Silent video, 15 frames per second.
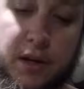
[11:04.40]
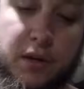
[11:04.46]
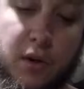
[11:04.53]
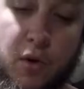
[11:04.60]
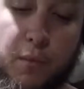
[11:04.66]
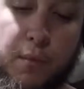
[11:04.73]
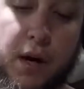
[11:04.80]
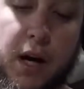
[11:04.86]

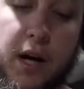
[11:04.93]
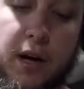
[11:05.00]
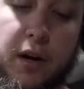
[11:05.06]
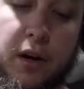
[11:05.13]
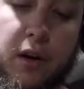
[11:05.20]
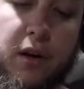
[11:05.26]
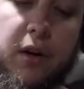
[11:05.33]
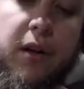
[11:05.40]
know,
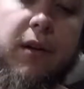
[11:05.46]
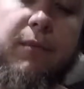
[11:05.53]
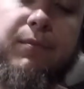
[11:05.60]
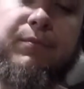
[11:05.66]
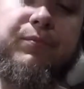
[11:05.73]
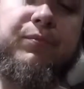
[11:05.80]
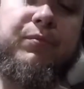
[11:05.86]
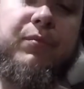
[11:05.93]
butter and
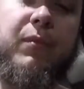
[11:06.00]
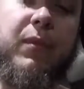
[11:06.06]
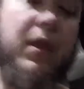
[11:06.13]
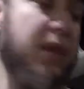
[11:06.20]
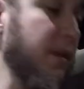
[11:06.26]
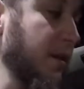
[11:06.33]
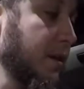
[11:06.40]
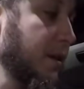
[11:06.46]

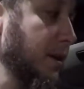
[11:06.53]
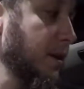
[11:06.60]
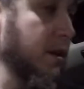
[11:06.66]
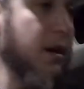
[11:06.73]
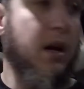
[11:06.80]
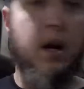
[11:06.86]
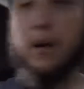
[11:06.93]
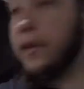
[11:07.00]

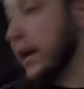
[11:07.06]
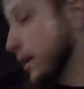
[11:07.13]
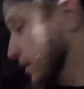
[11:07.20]
all that